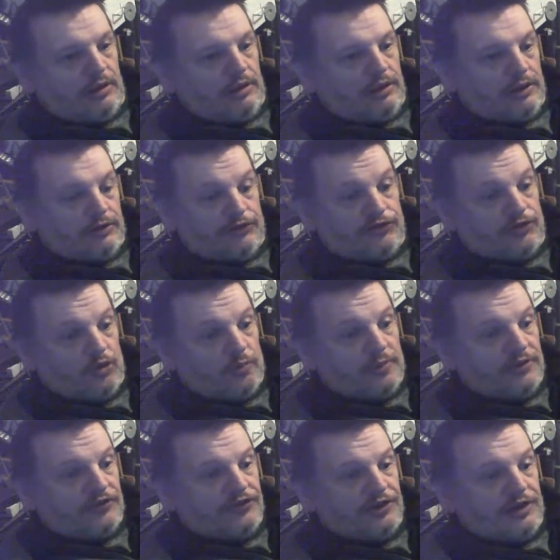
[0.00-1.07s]
they'd still
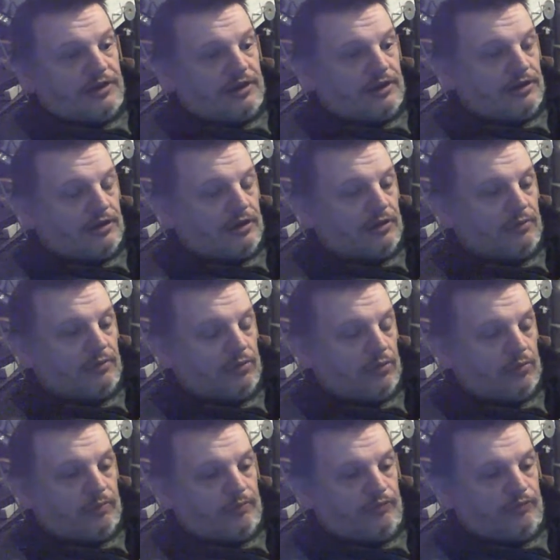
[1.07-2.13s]
been sitting there,
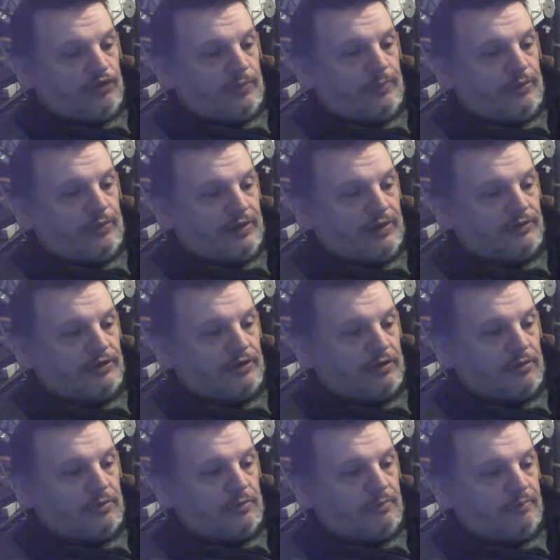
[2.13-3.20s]
jumping
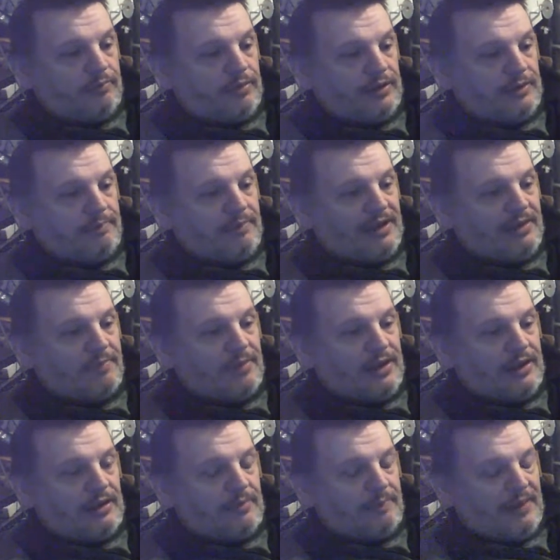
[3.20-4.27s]
around, playing
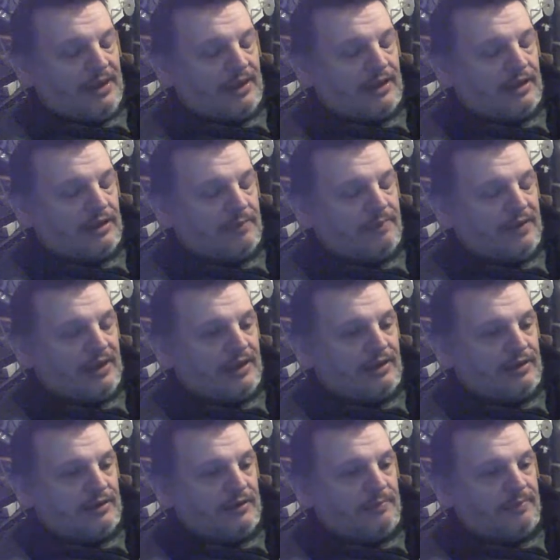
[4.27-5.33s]
pat a cake,
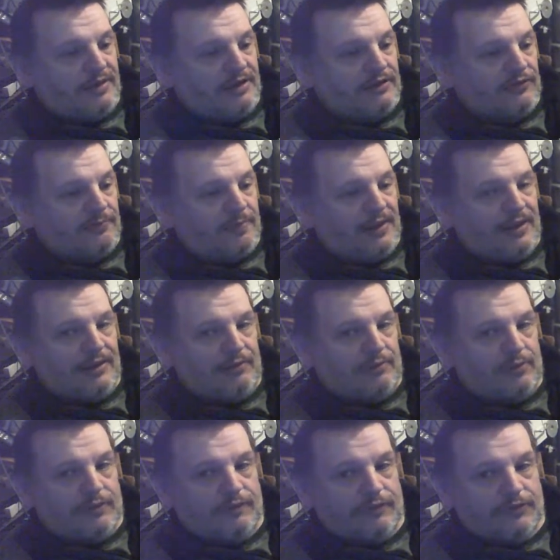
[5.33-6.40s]
baker's pan, or
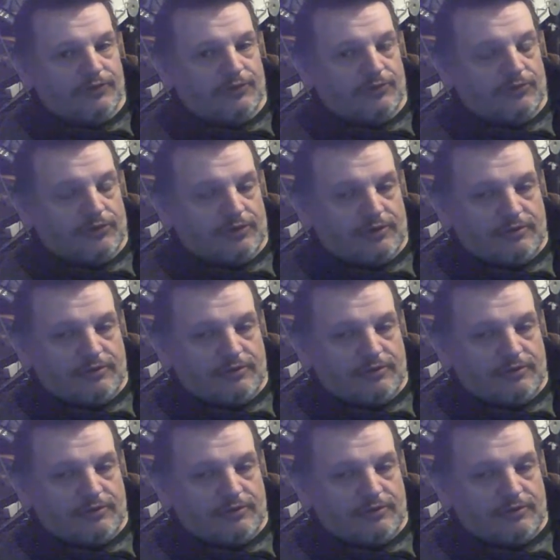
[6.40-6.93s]
whatever it's called,